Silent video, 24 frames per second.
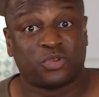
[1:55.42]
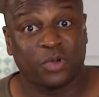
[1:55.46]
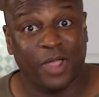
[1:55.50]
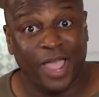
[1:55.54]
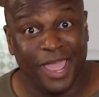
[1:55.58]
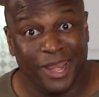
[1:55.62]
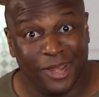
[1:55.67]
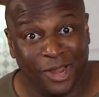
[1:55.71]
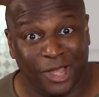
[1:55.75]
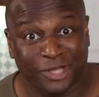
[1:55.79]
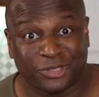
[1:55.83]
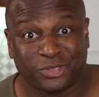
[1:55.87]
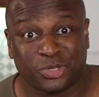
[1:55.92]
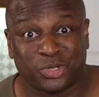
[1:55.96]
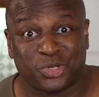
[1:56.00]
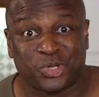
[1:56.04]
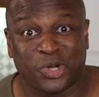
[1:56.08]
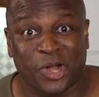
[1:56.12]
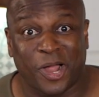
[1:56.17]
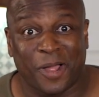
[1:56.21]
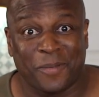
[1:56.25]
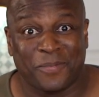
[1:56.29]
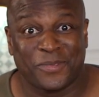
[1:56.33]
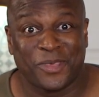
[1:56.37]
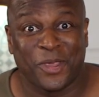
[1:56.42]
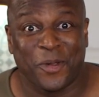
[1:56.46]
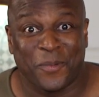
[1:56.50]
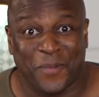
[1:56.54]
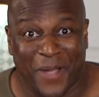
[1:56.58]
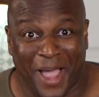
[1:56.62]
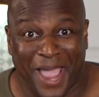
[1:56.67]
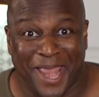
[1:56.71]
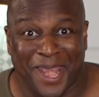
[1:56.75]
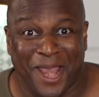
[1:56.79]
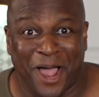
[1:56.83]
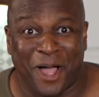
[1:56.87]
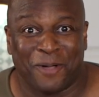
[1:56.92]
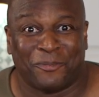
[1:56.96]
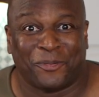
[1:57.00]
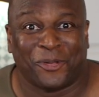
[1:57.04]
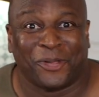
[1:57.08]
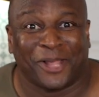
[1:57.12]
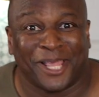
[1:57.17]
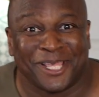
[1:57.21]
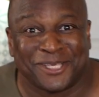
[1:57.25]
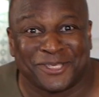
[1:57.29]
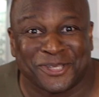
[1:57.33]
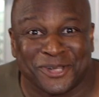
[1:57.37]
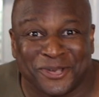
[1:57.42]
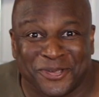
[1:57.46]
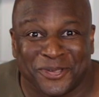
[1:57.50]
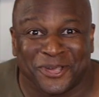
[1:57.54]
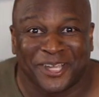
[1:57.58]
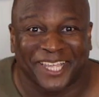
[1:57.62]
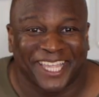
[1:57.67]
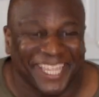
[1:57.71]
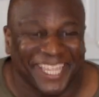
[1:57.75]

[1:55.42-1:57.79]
Try not to drop your pineapple as you're